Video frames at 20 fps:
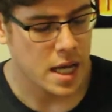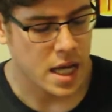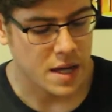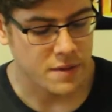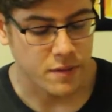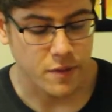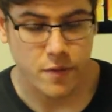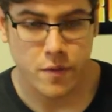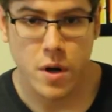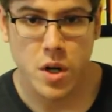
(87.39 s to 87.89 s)
I
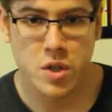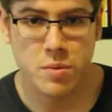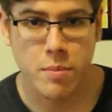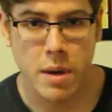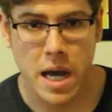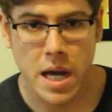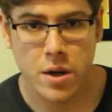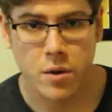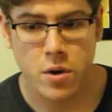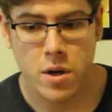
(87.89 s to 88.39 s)
have a fresh
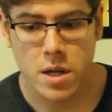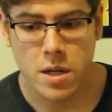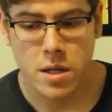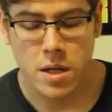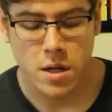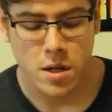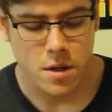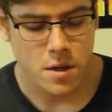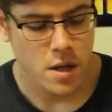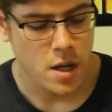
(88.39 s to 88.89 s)
battery in
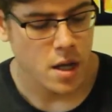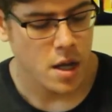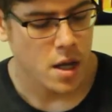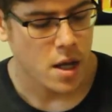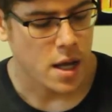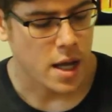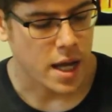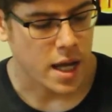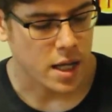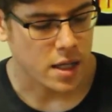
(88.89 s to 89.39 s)
here,
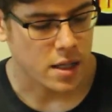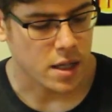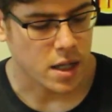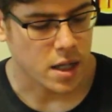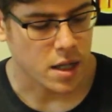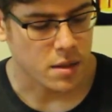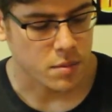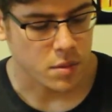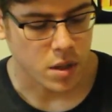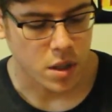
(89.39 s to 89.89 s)
and
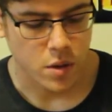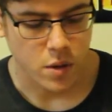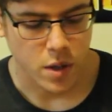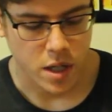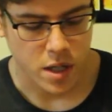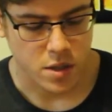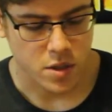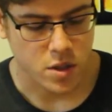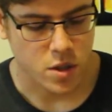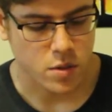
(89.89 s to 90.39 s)
I'm going to go
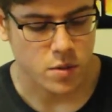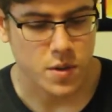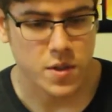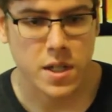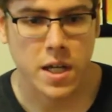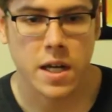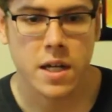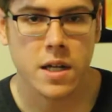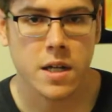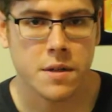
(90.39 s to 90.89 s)
ahead and turn this
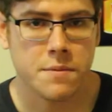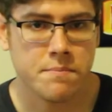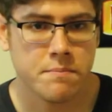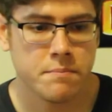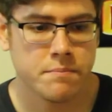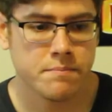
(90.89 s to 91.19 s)
guy on.